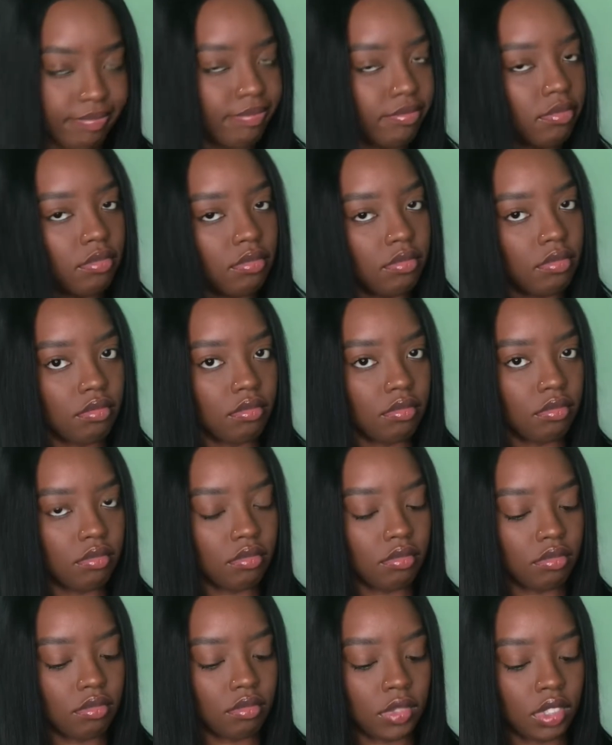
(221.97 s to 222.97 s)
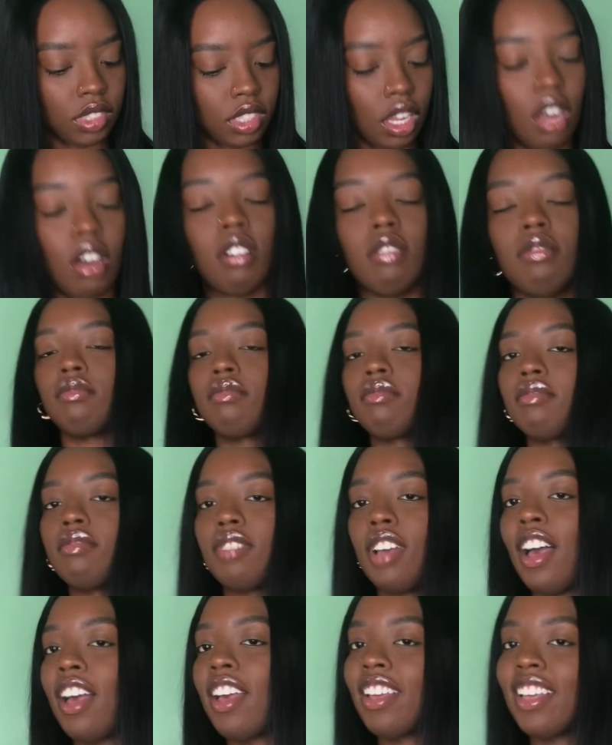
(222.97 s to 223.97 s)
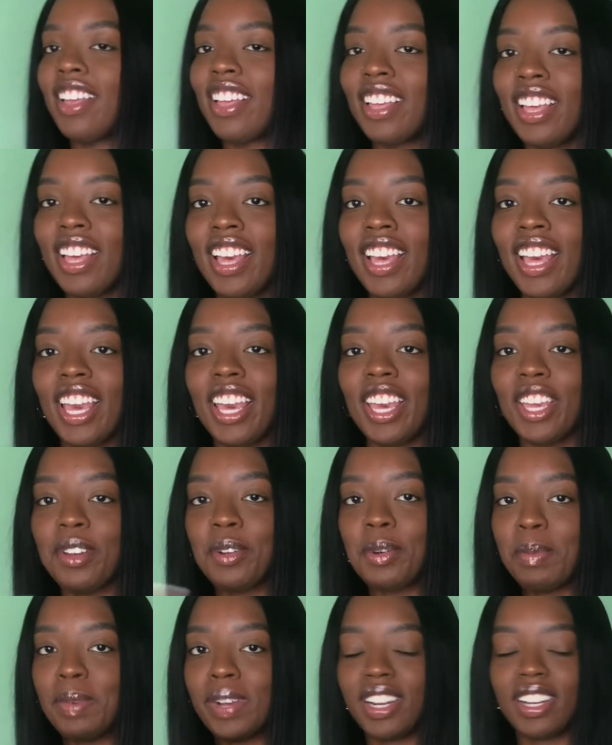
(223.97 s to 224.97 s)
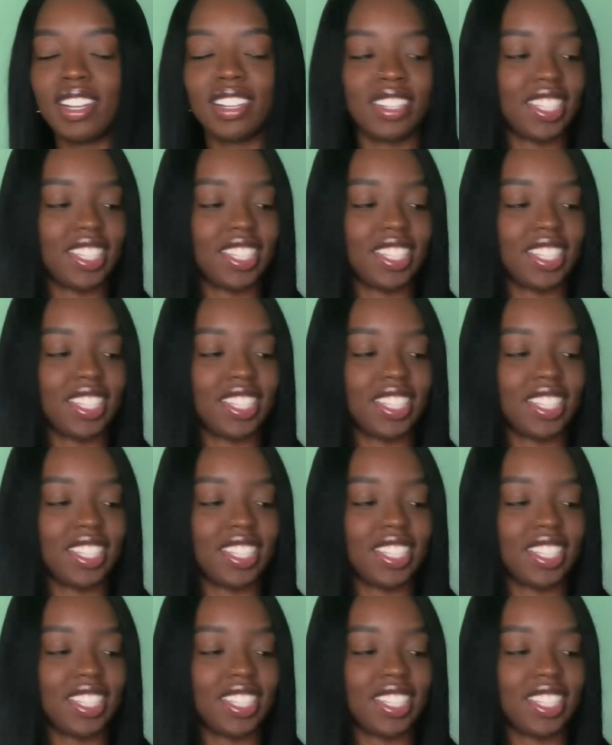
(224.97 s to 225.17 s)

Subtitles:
Oh, it knew better.